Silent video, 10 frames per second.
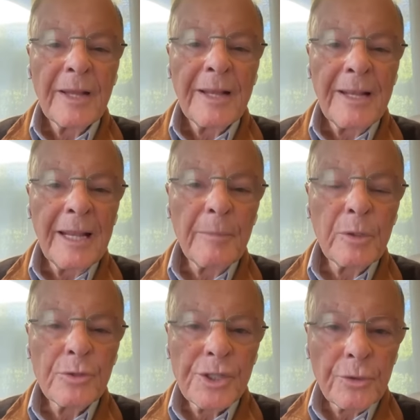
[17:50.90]
For
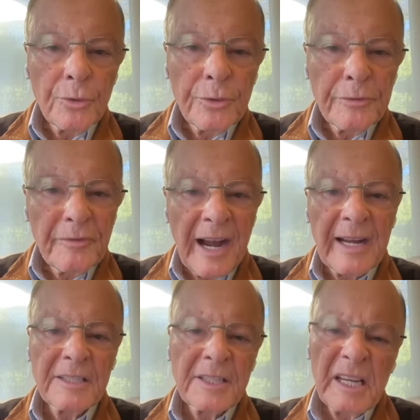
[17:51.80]
example, we
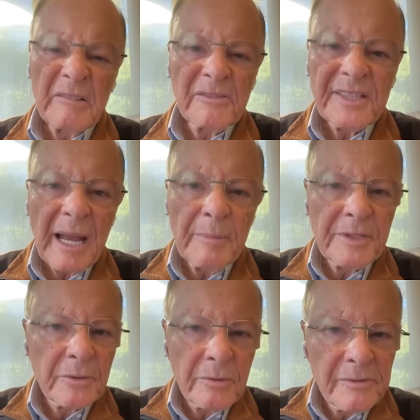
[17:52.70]
had some time
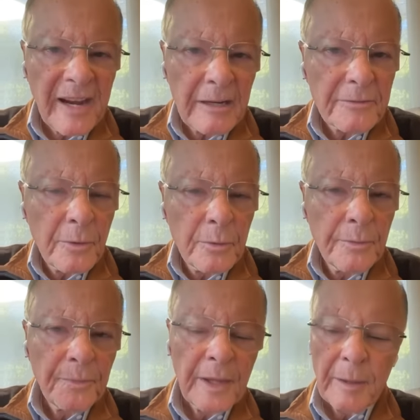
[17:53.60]
ago, do you remember
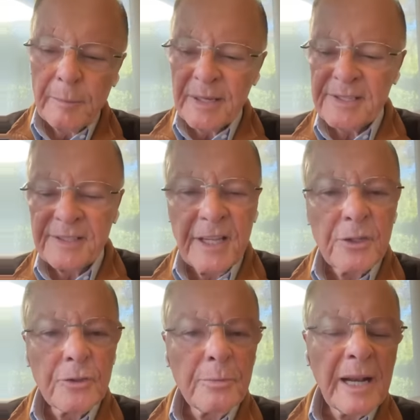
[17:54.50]
Getúlio
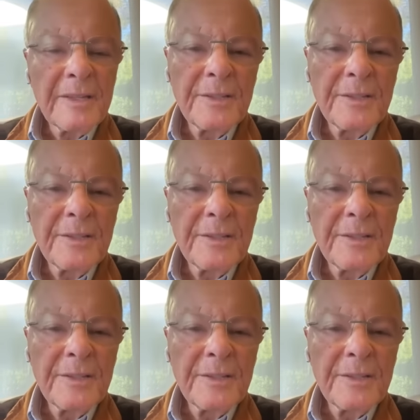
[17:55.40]
Vargas?